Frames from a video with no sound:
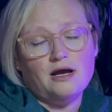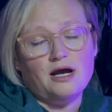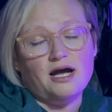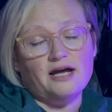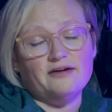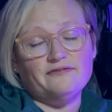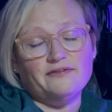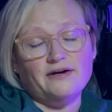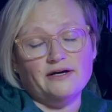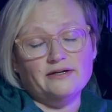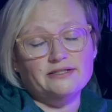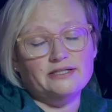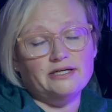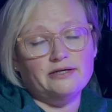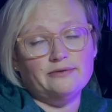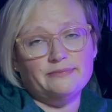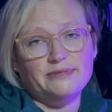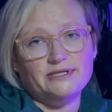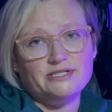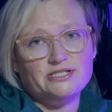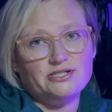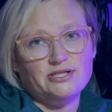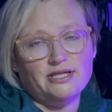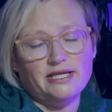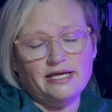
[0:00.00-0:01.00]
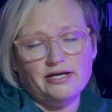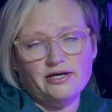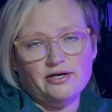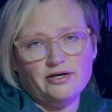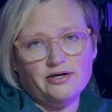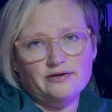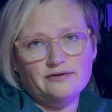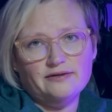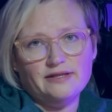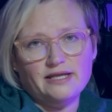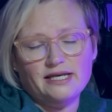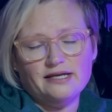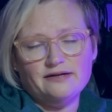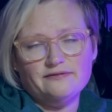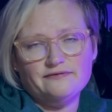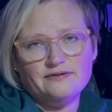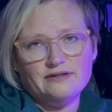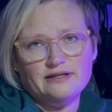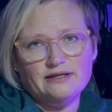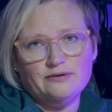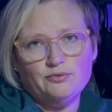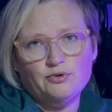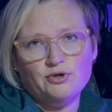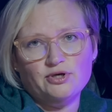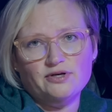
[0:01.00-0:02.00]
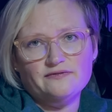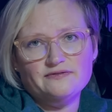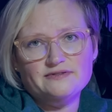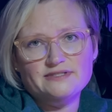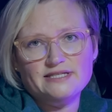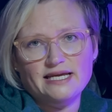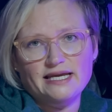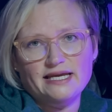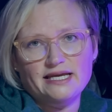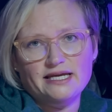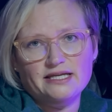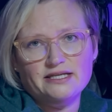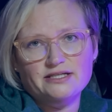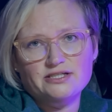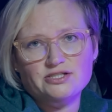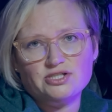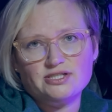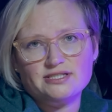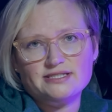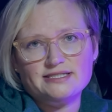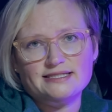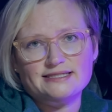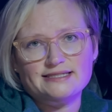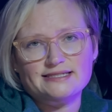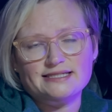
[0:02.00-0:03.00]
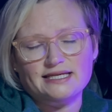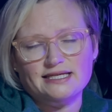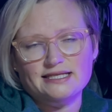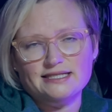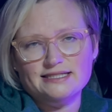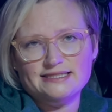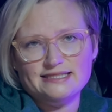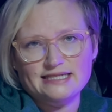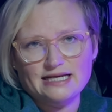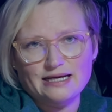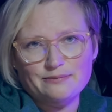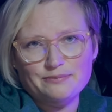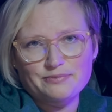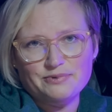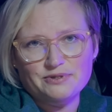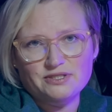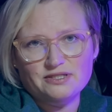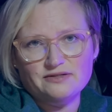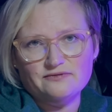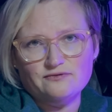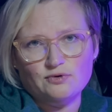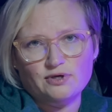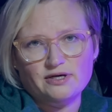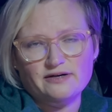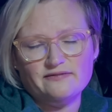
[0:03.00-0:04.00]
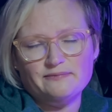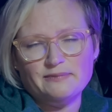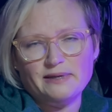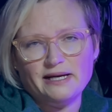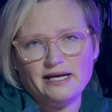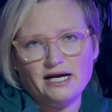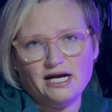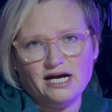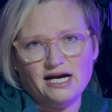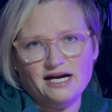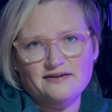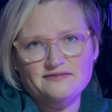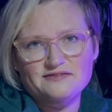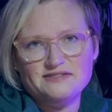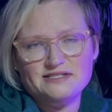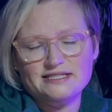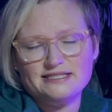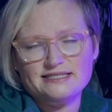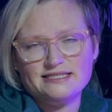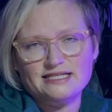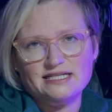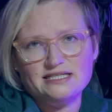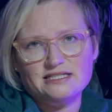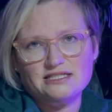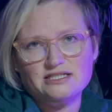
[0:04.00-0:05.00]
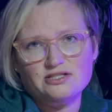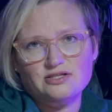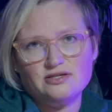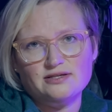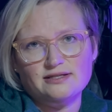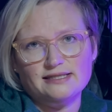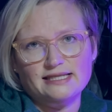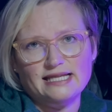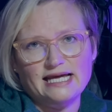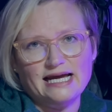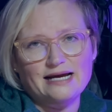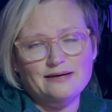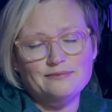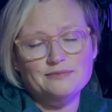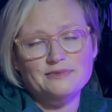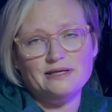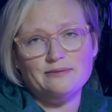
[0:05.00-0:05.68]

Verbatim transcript: I found out much later that if they would have taken just a skin sample of one of my hives and sent it to the lab,